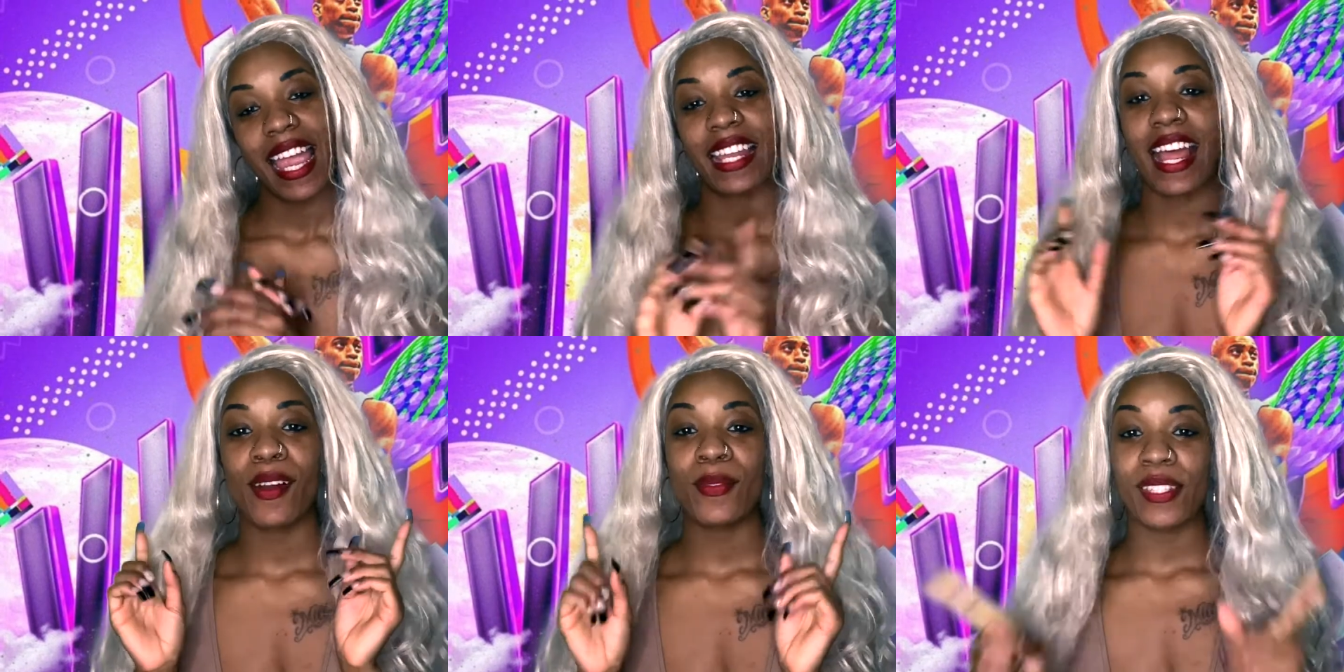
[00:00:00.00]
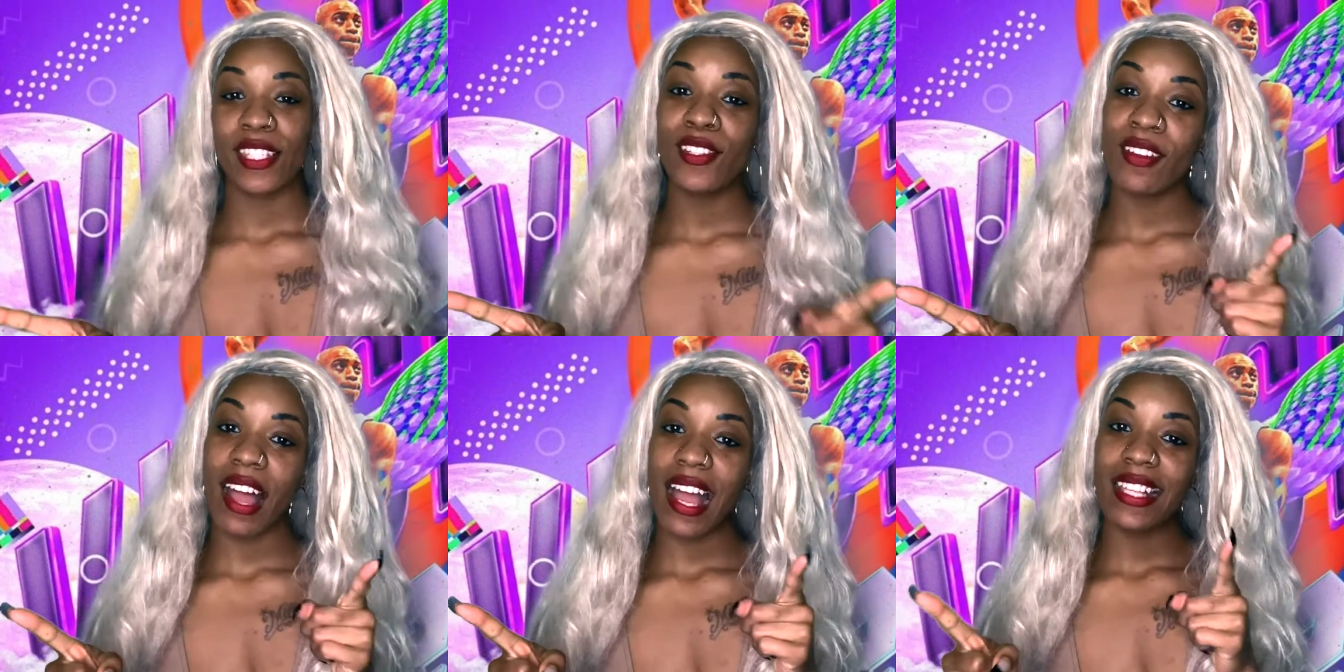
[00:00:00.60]
and I will see you
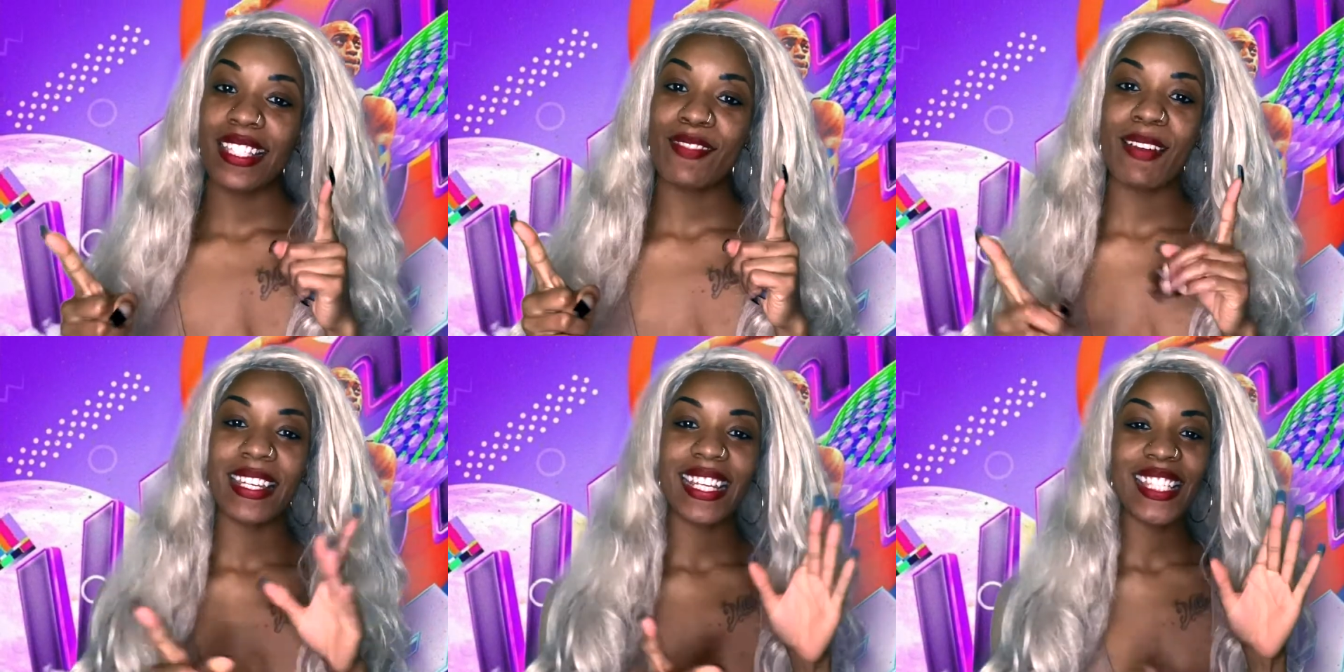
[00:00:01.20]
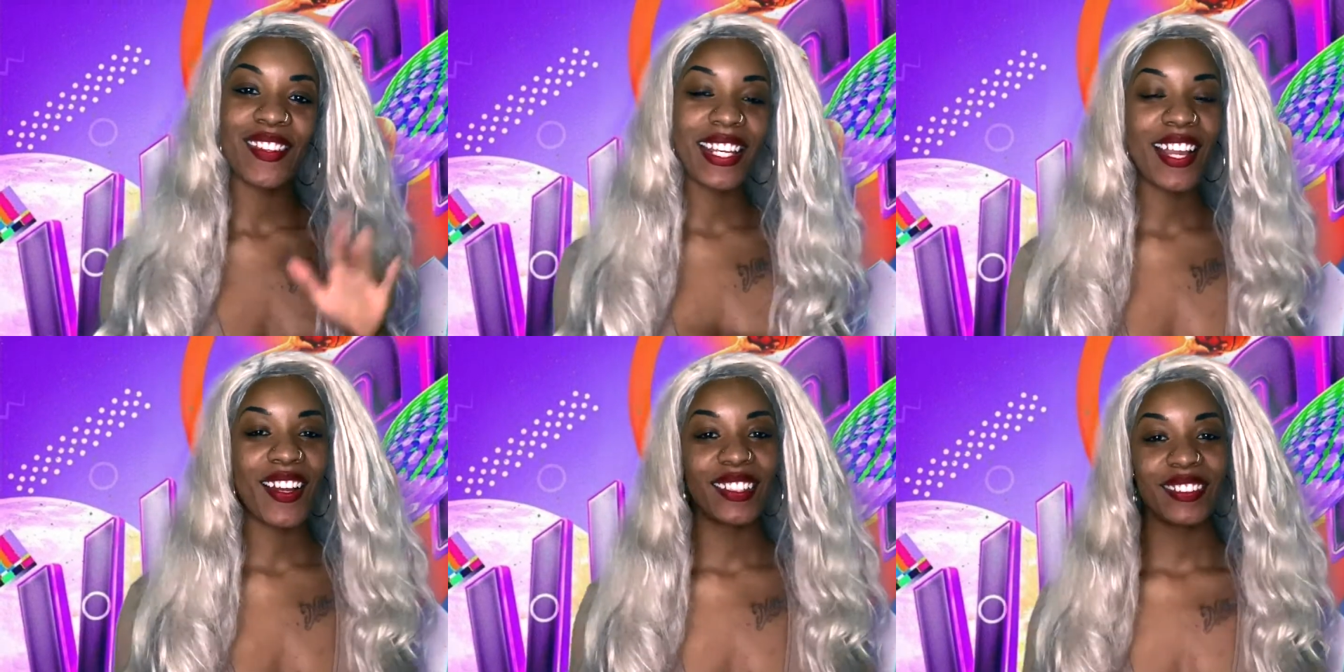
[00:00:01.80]
guys in my next video.